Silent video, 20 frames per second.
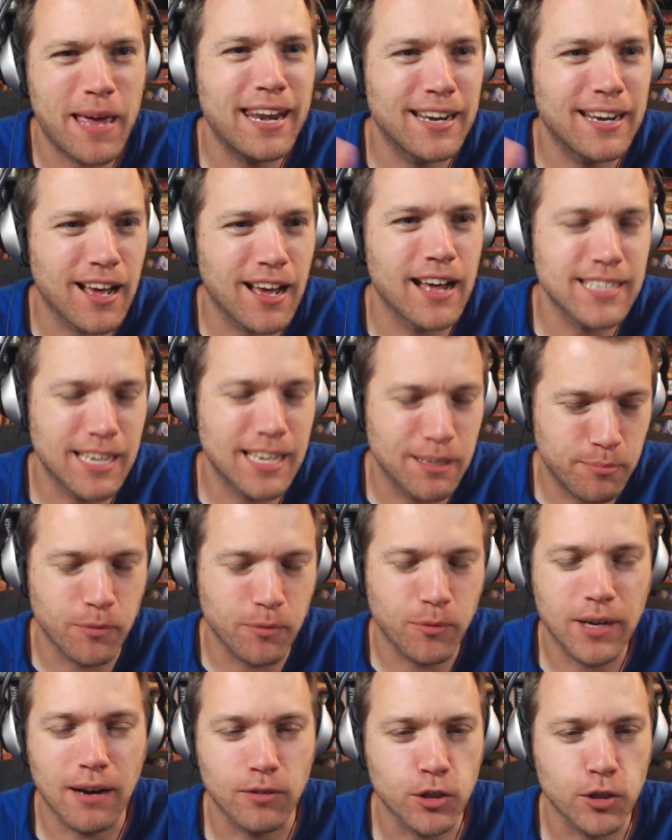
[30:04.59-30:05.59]
or expanded
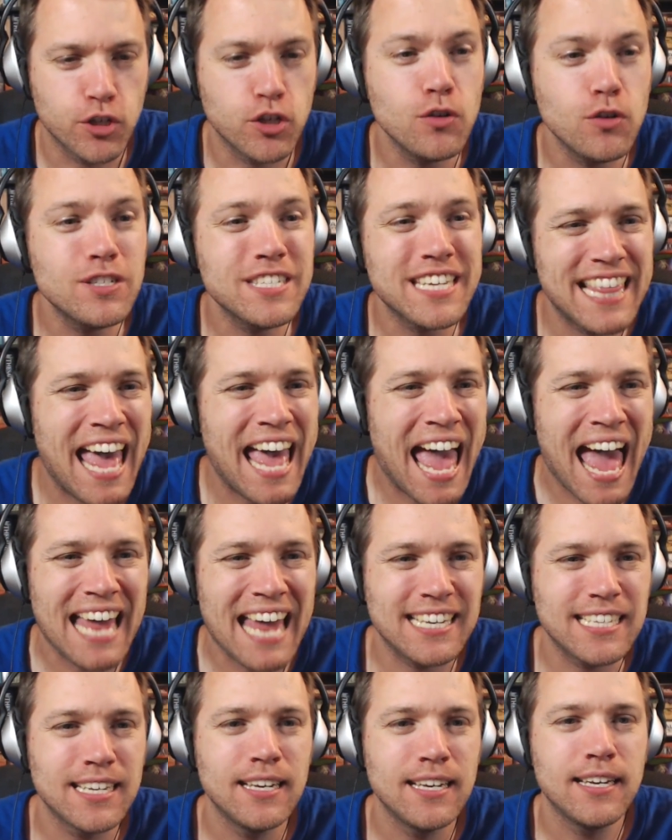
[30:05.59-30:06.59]
content, but whatever. Choosing
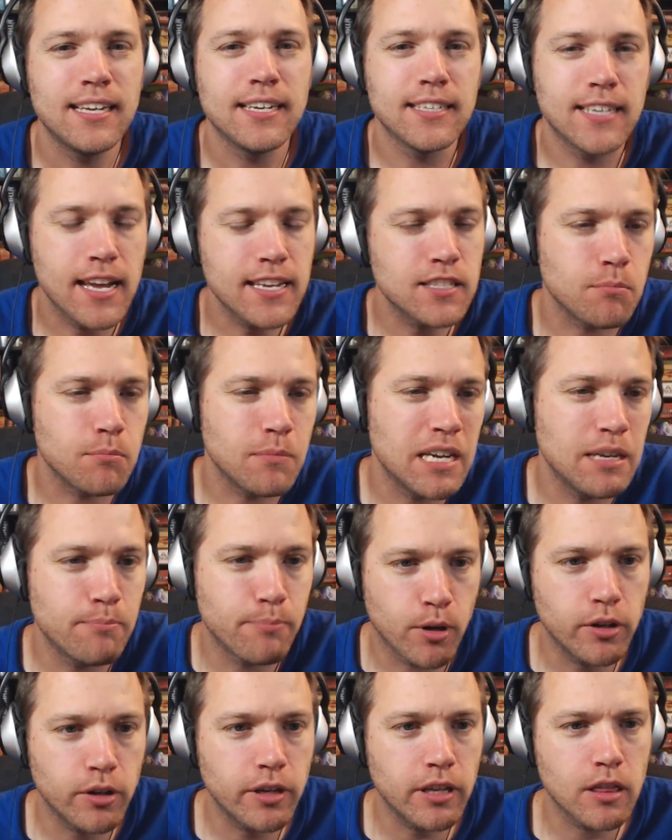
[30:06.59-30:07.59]
that doesn't
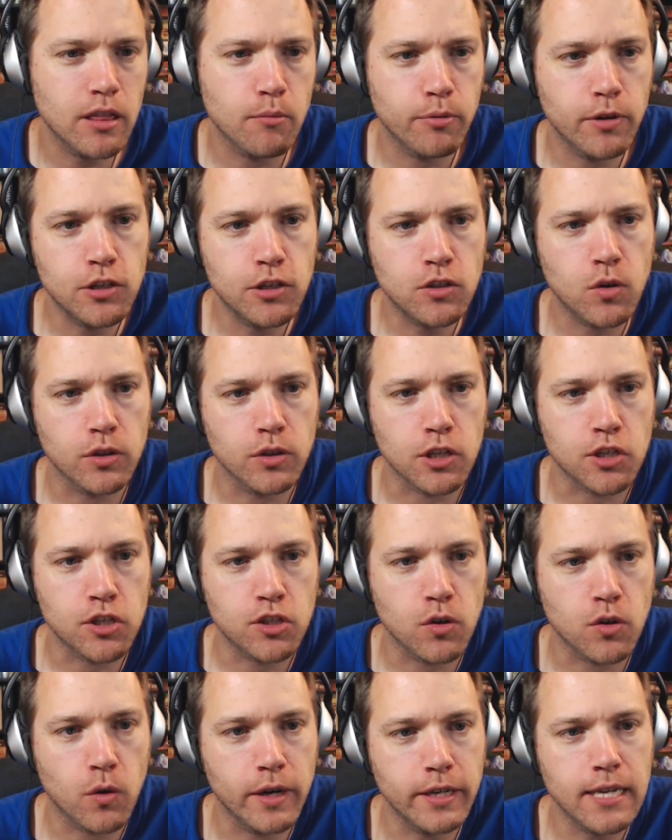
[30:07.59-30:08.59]
mean burning the bridge toward
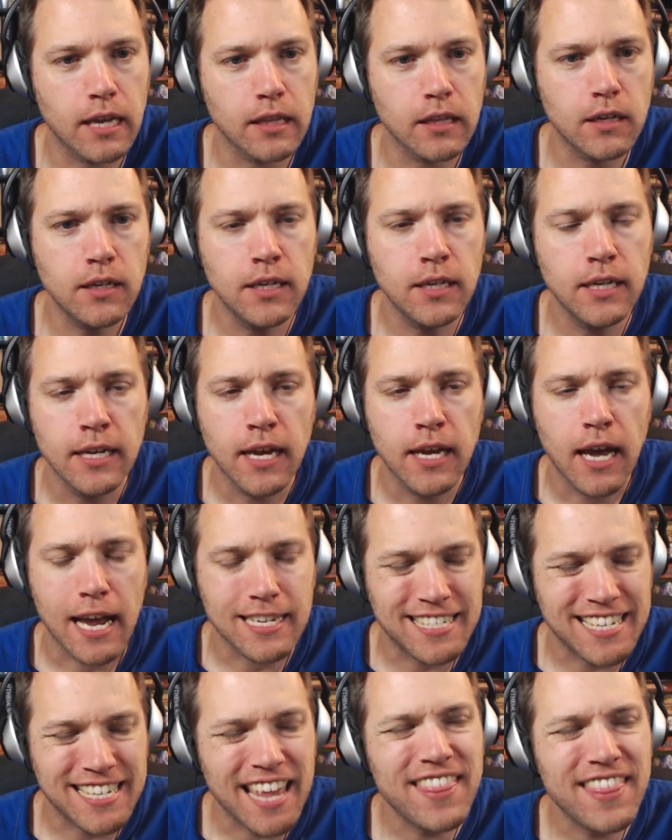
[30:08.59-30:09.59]
the storyteller.
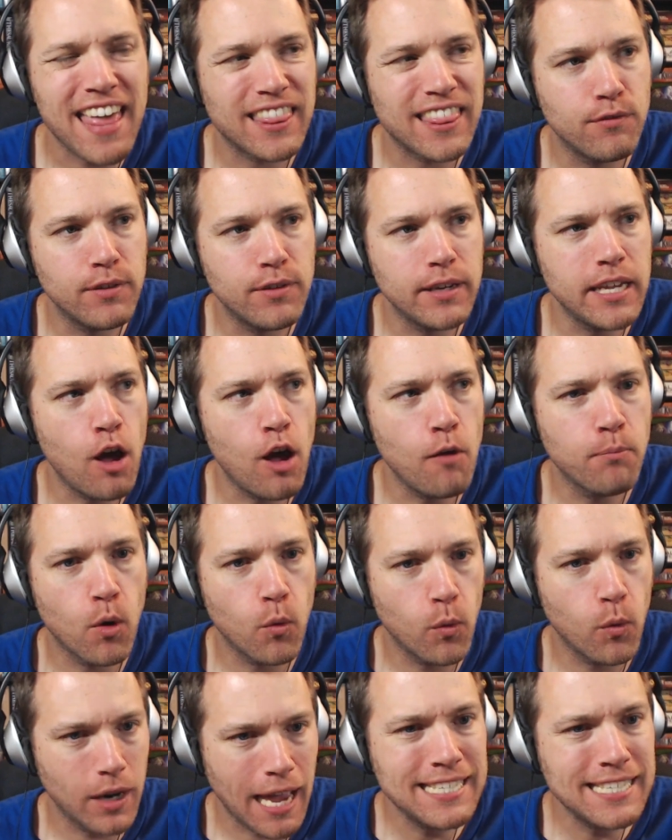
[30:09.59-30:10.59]
I said that in the video,
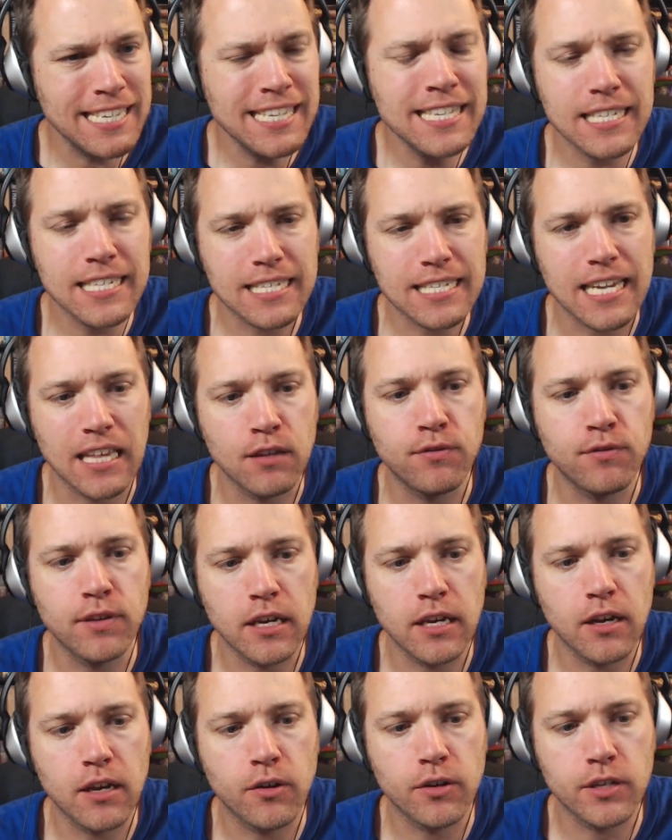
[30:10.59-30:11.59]
but what I didn't say in
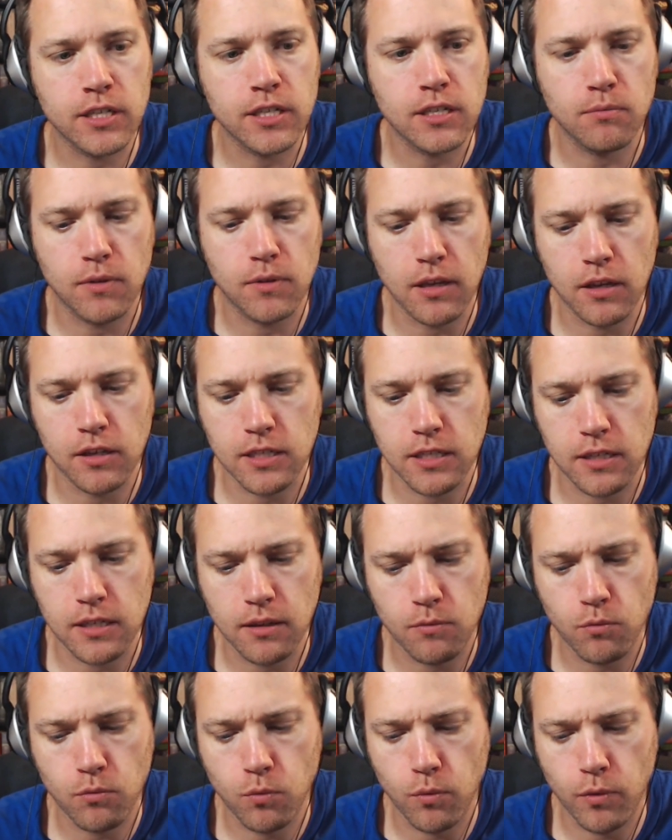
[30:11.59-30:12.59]
the video is
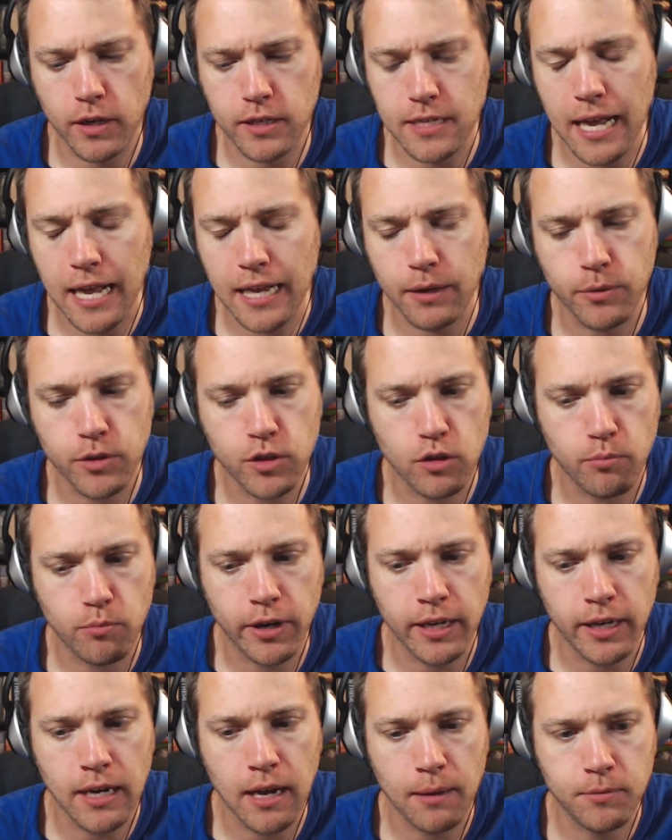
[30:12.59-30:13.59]
exactly what
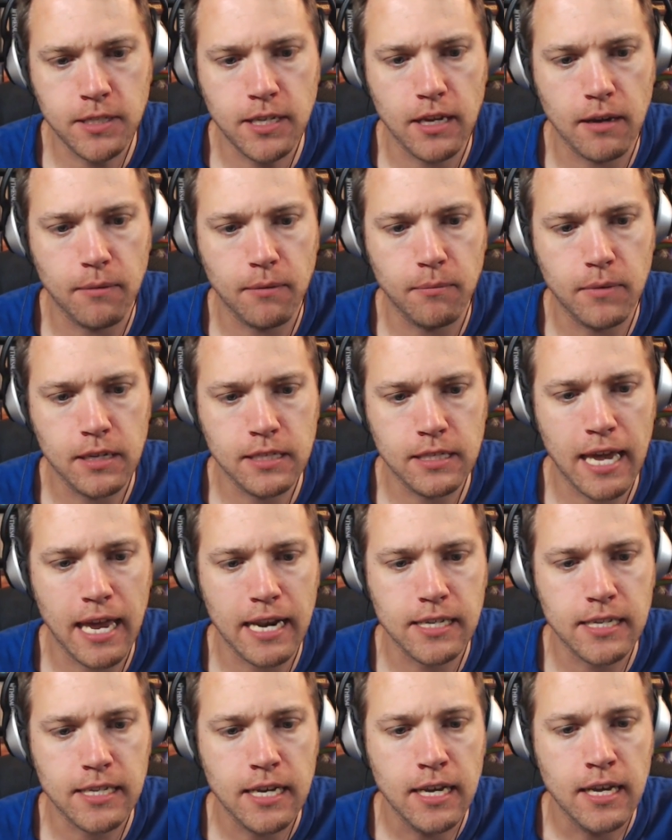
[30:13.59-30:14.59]
you're bringing up, Tim, is
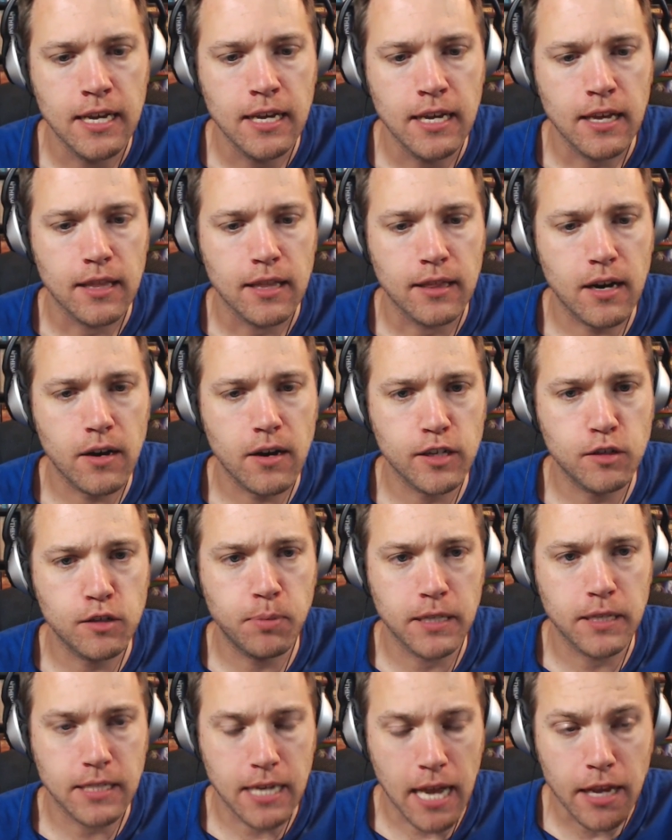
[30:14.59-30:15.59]
that there
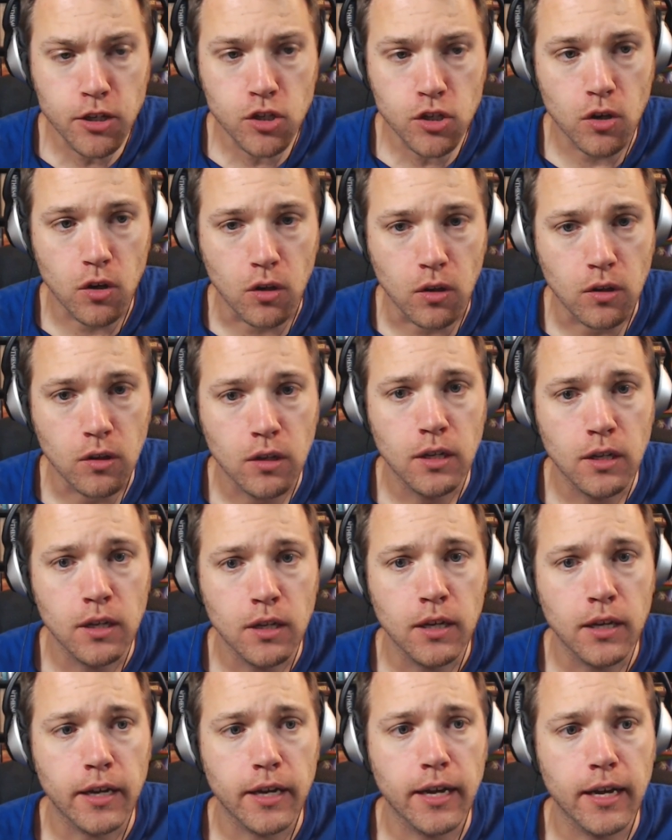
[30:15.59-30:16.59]
is potential
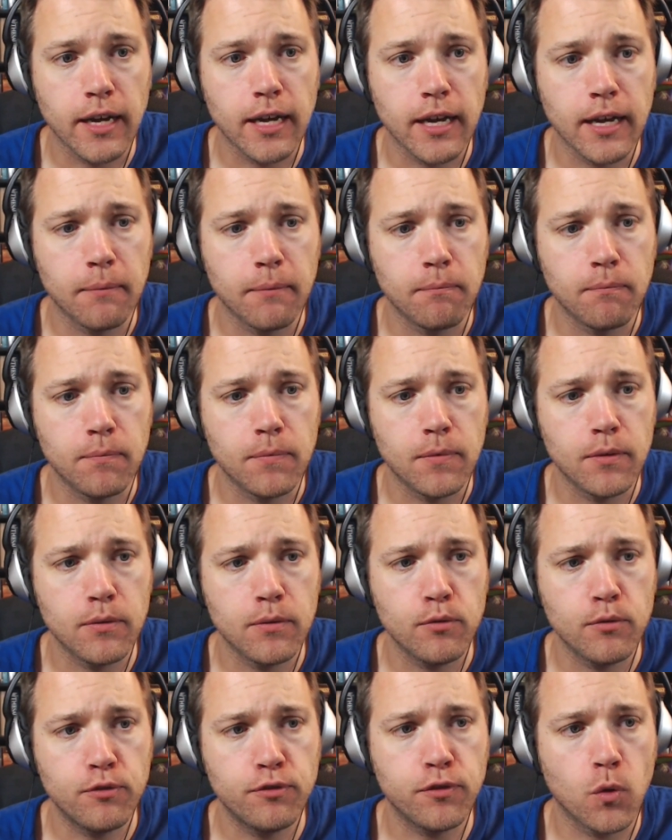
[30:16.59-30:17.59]

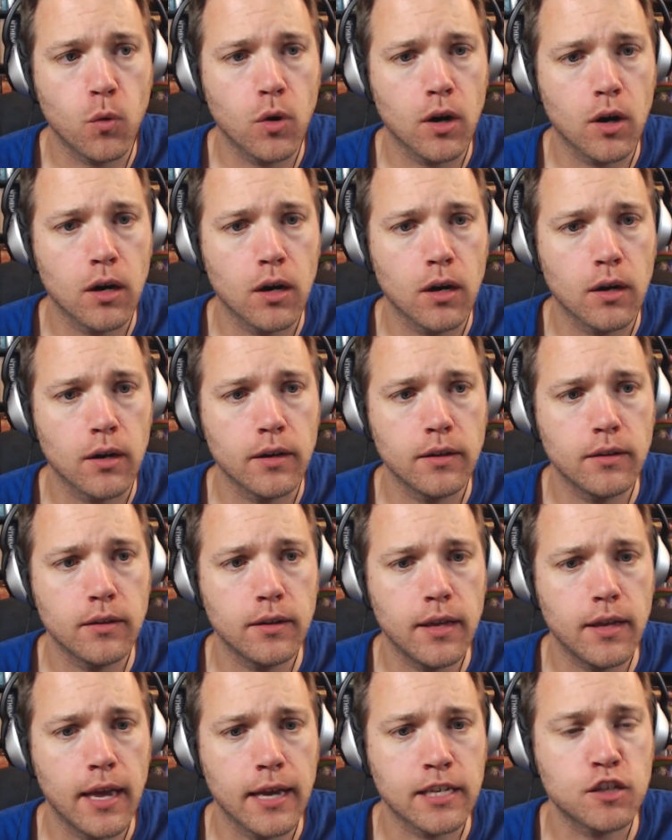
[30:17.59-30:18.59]
for
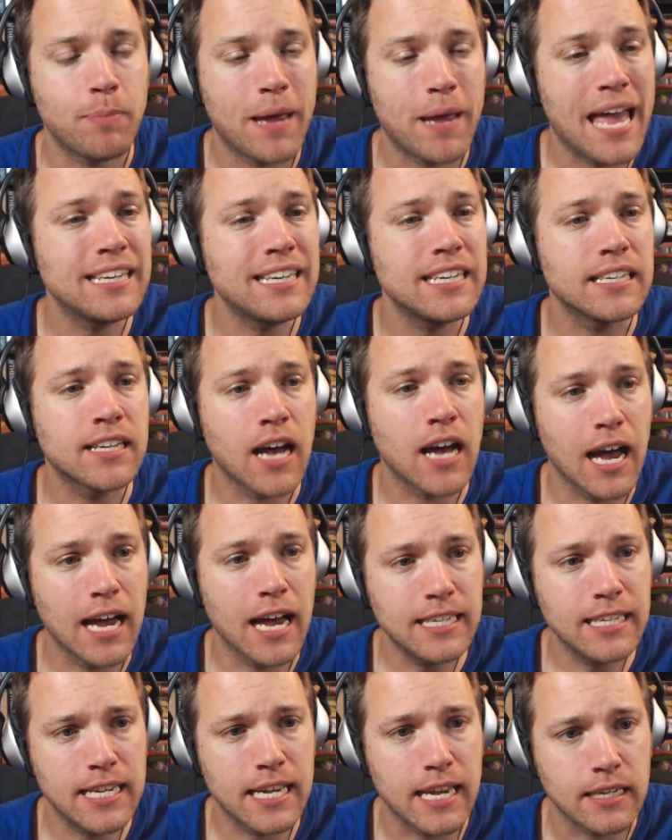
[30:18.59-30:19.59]
expanded
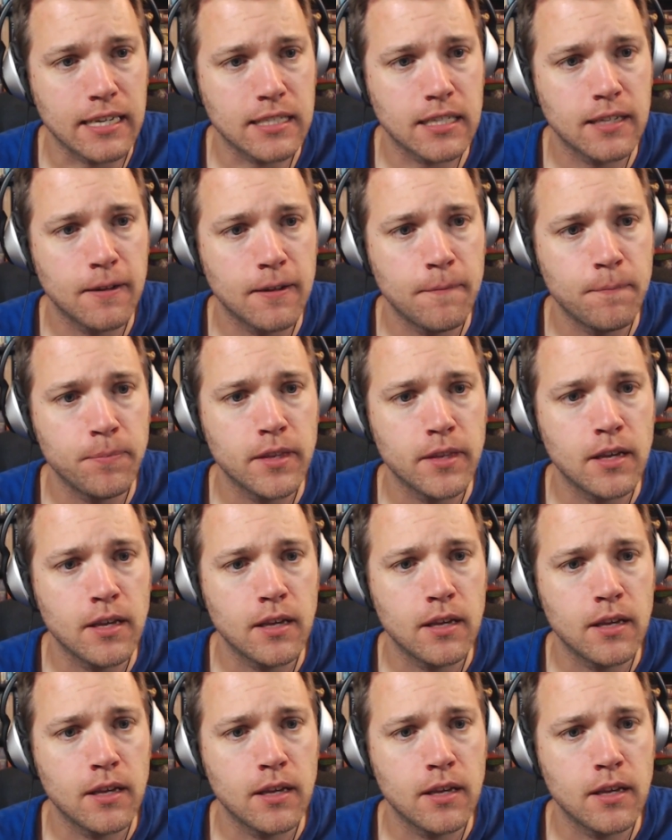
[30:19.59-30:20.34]
content,